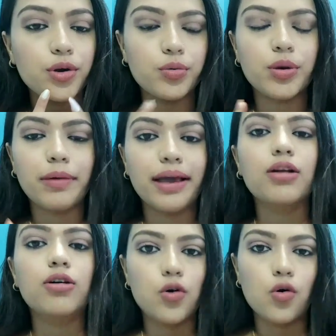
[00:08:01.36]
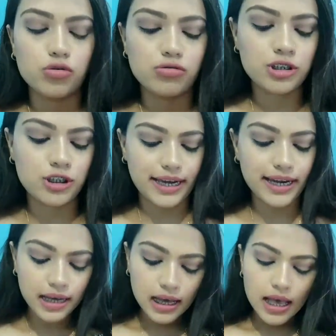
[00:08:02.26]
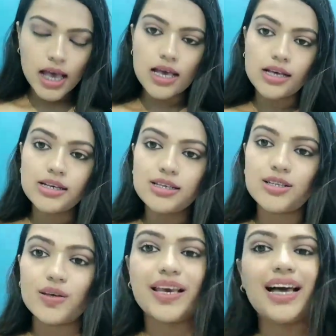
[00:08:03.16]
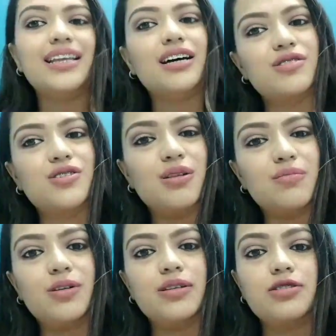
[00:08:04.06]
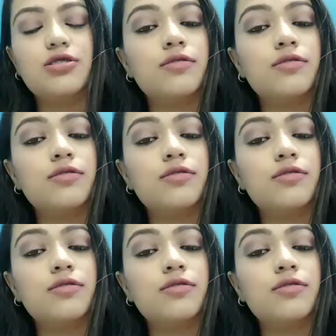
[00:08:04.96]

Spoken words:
my go-to shade. So yeah, that is all about this review.